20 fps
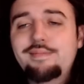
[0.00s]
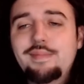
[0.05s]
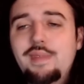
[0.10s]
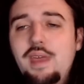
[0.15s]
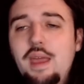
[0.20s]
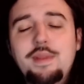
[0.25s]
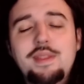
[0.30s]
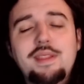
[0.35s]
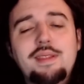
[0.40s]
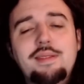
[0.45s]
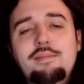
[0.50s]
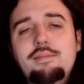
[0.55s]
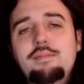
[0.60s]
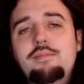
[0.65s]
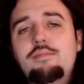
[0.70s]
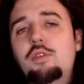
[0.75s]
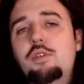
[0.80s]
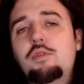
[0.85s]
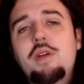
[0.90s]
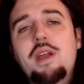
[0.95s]
I mean,
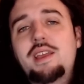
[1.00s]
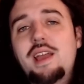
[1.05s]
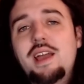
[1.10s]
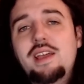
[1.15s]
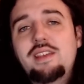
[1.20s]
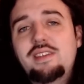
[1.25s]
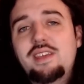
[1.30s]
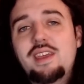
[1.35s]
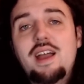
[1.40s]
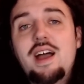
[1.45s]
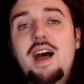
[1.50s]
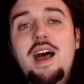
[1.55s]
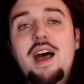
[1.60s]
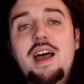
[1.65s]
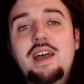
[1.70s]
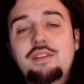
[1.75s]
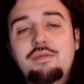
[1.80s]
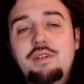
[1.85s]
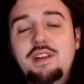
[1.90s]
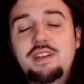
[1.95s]
the right guys get hot
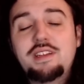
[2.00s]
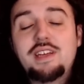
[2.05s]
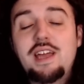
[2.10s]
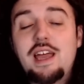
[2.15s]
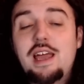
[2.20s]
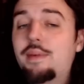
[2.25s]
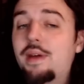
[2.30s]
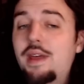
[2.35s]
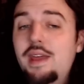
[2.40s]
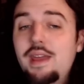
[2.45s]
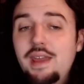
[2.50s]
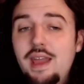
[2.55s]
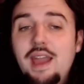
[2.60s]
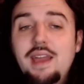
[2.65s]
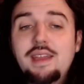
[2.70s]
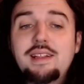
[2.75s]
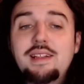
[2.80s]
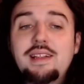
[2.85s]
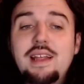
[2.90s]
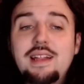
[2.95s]
at the right time. I
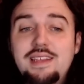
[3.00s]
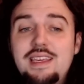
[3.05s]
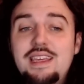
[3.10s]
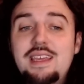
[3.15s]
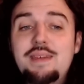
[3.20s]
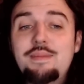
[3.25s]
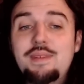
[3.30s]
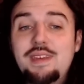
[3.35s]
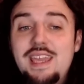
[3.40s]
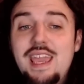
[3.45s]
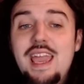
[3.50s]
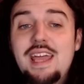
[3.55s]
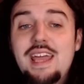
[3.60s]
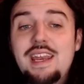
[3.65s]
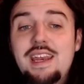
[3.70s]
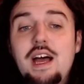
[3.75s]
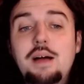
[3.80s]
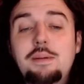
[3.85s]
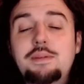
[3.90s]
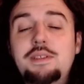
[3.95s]
think that team can
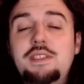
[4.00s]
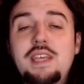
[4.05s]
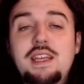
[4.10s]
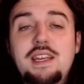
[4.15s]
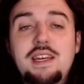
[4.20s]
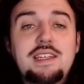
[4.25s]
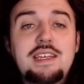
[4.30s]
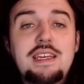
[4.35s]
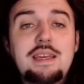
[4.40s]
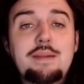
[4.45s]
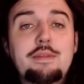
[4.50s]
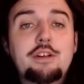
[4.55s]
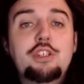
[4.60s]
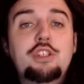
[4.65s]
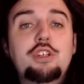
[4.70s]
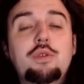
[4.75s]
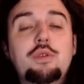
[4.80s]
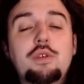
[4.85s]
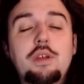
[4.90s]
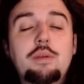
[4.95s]
upset a team or
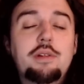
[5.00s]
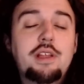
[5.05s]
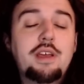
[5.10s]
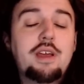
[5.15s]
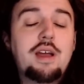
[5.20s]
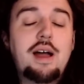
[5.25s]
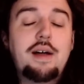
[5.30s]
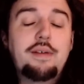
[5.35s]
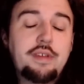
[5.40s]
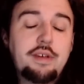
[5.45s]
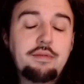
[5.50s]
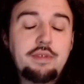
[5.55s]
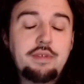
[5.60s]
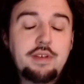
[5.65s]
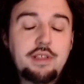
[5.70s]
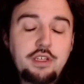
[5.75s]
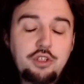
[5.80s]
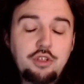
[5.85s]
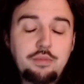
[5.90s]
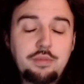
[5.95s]
two in the playoffs. I
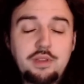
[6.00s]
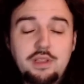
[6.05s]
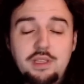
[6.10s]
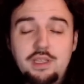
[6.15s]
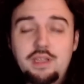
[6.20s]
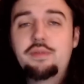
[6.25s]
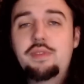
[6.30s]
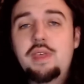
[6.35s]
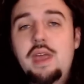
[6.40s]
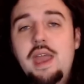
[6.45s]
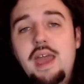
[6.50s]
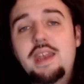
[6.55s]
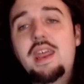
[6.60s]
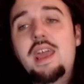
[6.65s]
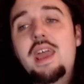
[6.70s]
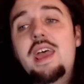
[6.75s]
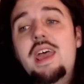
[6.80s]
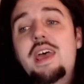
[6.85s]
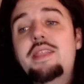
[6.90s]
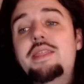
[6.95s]
really do believe that.
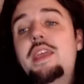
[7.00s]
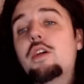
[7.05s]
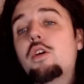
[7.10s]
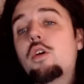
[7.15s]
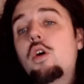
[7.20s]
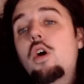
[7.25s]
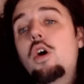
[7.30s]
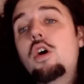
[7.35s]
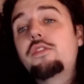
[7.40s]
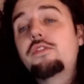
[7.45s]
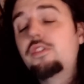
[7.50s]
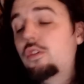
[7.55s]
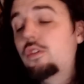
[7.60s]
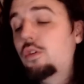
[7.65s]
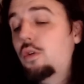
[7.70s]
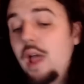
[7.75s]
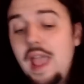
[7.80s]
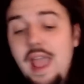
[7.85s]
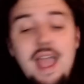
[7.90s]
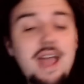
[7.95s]
They are
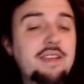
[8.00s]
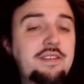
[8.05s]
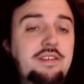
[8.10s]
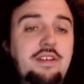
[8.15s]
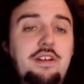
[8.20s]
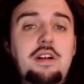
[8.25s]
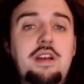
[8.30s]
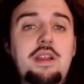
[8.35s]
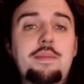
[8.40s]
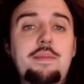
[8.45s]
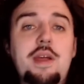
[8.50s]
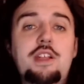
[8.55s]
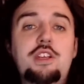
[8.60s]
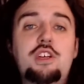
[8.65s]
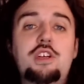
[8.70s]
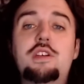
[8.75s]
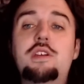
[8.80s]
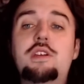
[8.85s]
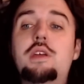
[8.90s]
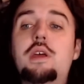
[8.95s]
also, as I already
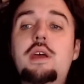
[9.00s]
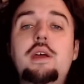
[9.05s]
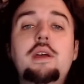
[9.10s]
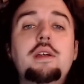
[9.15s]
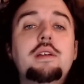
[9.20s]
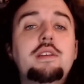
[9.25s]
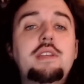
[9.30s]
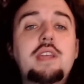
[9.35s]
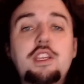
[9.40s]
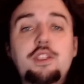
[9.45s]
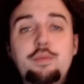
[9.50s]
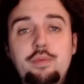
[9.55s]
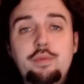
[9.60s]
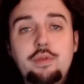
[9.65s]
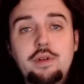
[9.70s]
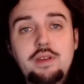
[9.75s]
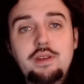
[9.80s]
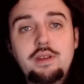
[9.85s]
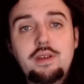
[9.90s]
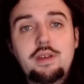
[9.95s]
mentioned,
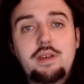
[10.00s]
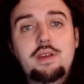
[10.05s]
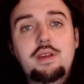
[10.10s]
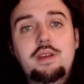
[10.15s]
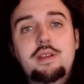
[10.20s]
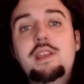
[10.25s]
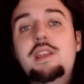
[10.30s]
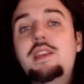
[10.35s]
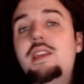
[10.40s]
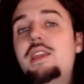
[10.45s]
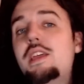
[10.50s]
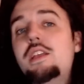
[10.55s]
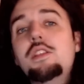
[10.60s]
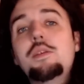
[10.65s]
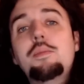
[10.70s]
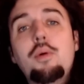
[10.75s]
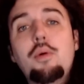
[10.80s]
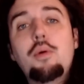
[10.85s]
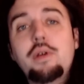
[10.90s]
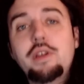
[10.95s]
desperate. They need the
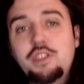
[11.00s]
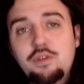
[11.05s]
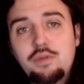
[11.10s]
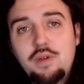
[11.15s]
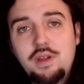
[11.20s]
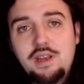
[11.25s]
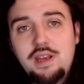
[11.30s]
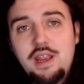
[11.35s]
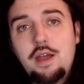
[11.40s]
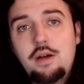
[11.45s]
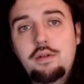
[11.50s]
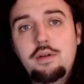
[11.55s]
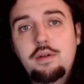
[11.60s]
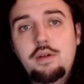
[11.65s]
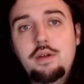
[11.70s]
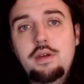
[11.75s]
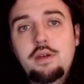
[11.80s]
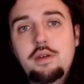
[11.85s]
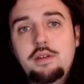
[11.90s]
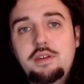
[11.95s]
points right now.
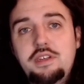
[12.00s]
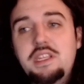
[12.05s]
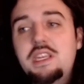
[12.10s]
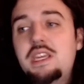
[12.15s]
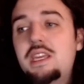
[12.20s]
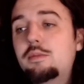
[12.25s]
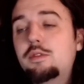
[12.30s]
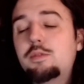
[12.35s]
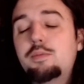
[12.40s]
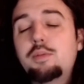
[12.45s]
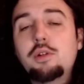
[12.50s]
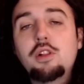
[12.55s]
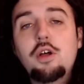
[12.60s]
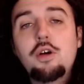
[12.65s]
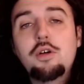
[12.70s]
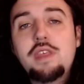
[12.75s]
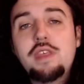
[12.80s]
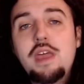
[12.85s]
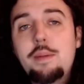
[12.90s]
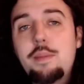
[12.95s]
Teams below
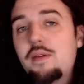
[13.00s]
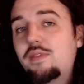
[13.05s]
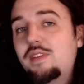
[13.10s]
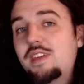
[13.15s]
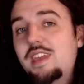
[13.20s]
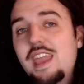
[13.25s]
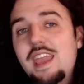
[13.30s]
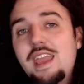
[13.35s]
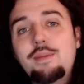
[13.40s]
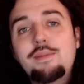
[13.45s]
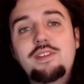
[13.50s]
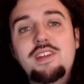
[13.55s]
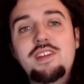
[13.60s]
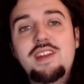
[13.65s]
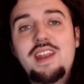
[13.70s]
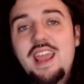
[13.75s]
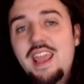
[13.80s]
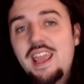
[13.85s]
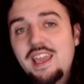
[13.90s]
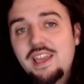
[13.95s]
them have games in
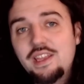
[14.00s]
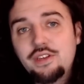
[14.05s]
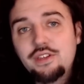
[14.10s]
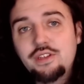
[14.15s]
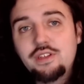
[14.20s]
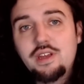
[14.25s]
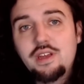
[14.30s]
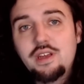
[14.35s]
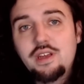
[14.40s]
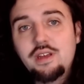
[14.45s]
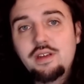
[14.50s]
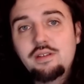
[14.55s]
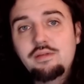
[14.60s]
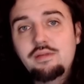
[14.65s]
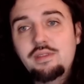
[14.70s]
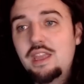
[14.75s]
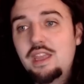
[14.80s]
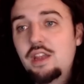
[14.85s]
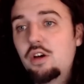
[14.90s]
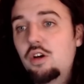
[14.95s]
hand.
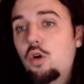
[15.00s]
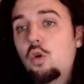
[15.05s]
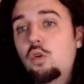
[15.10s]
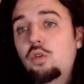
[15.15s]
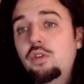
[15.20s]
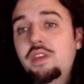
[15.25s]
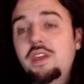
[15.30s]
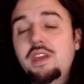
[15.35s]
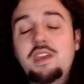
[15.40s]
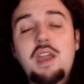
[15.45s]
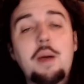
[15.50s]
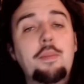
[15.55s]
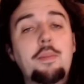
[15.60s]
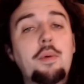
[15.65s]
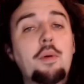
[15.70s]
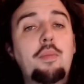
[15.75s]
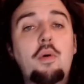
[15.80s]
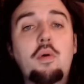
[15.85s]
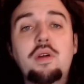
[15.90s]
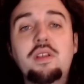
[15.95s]
They are only a couple
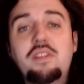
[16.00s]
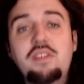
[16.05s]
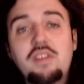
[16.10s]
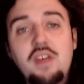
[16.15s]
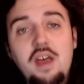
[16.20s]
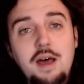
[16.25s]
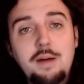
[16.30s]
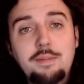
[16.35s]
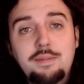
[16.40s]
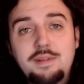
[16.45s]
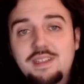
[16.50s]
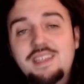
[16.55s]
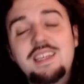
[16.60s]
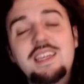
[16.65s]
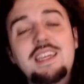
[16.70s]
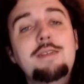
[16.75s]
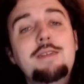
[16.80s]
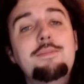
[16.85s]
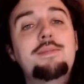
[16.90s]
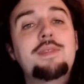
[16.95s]
points up to
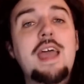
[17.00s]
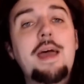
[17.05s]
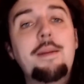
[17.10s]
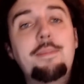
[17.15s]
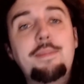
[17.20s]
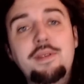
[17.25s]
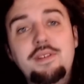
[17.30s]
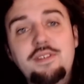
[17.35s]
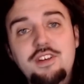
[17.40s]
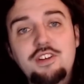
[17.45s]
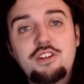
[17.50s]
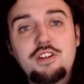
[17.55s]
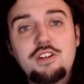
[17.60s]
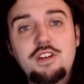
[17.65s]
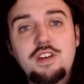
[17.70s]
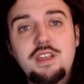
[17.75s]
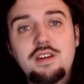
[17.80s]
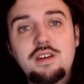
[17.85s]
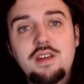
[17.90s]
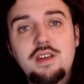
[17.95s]
keep that
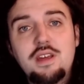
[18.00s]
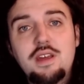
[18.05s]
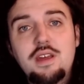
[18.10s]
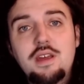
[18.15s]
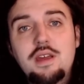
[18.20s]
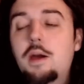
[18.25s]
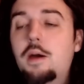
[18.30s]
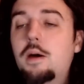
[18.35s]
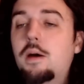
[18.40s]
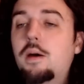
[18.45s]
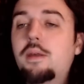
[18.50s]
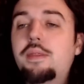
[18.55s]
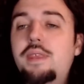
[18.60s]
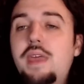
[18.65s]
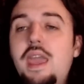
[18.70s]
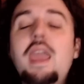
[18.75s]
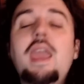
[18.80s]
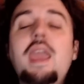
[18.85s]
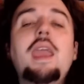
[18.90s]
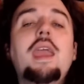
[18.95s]
positioning.
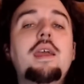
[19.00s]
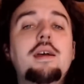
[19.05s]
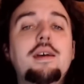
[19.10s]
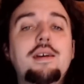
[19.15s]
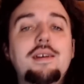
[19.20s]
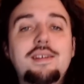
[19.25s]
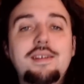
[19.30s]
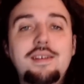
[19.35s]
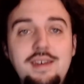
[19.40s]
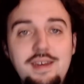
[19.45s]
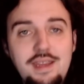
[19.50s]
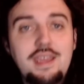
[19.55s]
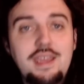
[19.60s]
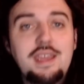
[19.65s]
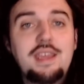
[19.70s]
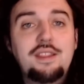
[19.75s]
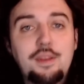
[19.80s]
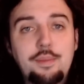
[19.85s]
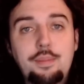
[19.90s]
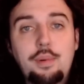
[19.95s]
They
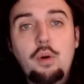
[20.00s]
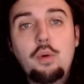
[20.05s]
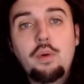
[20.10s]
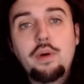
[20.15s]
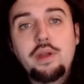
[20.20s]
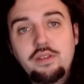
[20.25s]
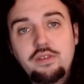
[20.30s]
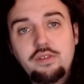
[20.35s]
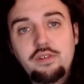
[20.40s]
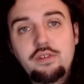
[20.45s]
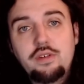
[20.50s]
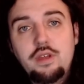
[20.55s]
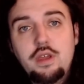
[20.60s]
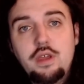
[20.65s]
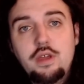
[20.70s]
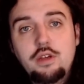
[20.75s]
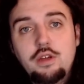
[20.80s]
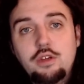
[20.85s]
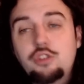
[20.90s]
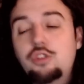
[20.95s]
need the points.
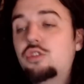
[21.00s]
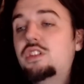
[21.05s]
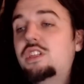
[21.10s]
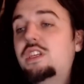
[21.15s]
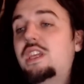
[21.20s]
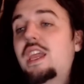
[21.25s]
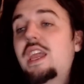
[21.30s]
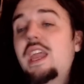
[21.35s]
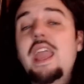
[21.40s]
So to get